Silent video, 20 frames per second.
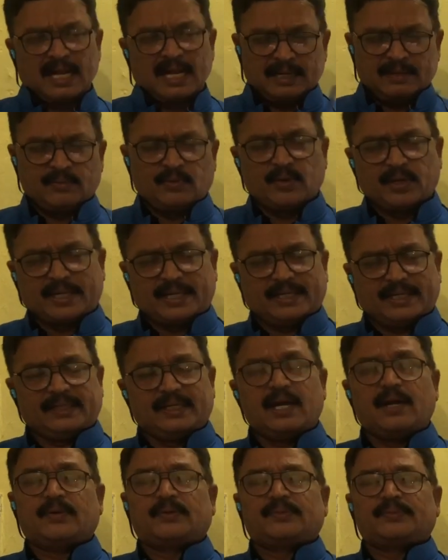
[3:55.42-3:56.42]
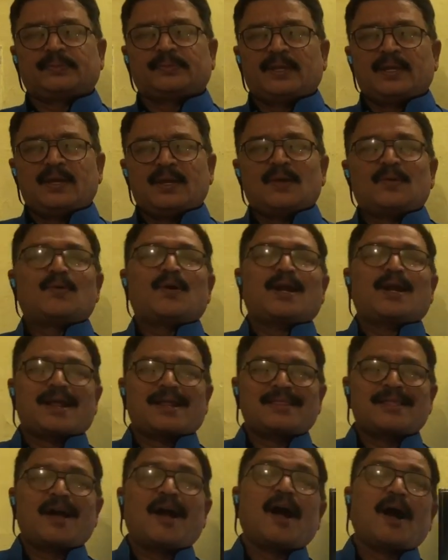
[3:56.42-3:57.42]
Okay, now what are
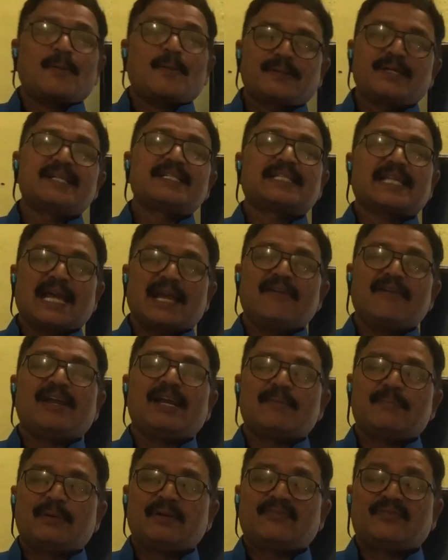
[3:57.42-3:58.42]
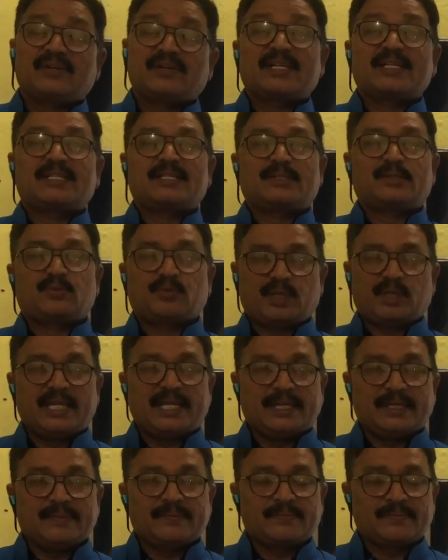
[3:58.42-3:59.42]
the options available for us
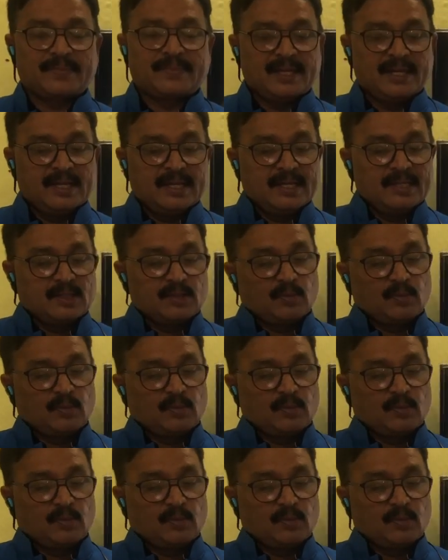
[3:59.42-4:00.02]
today? So